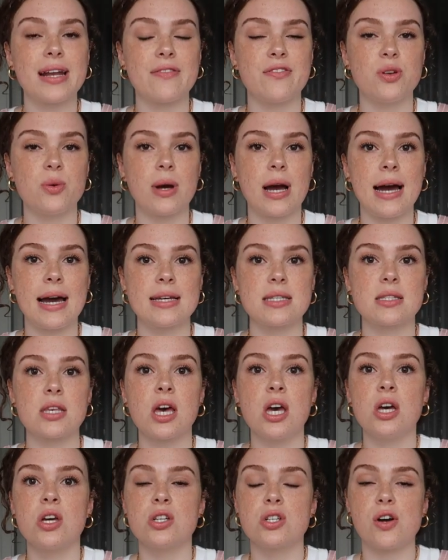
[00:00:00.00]
If you guys
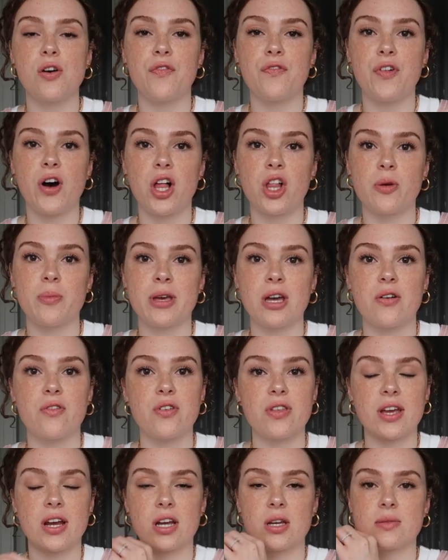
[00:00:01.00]
don't follow me
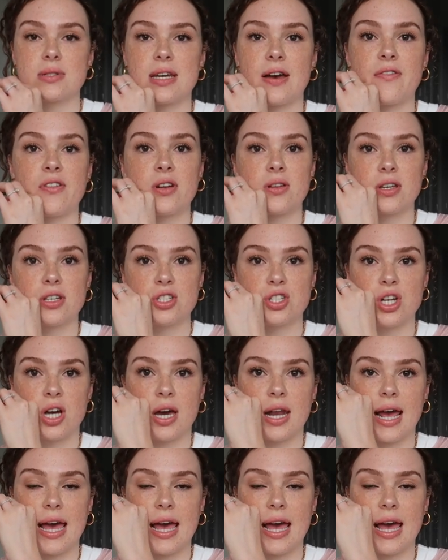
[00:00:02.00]
over there, you definitely should.